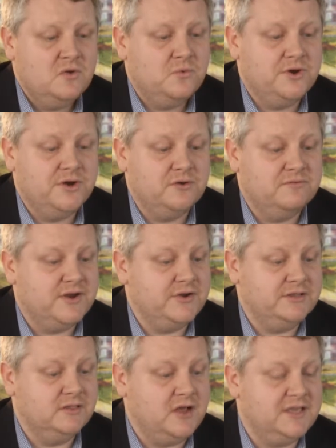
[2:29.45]
We're
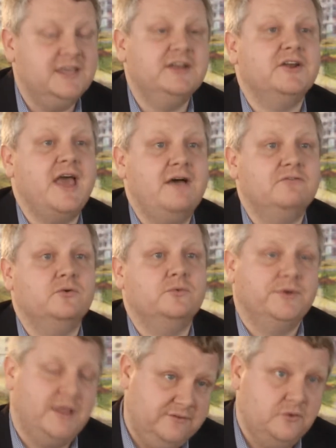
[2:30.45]
very lucky here to have,
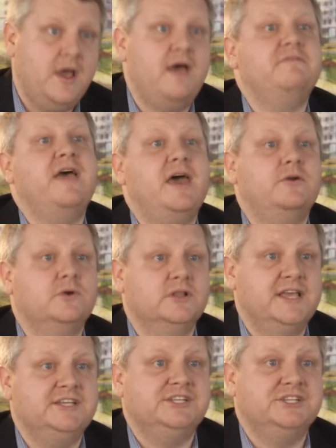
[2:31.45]
a, to have had a
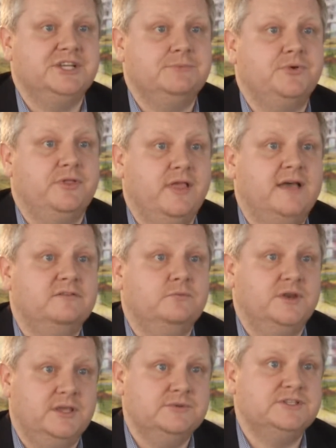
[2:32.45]
relationship with Les
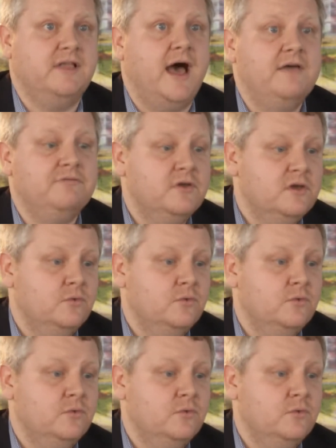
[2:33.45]
when he was alive.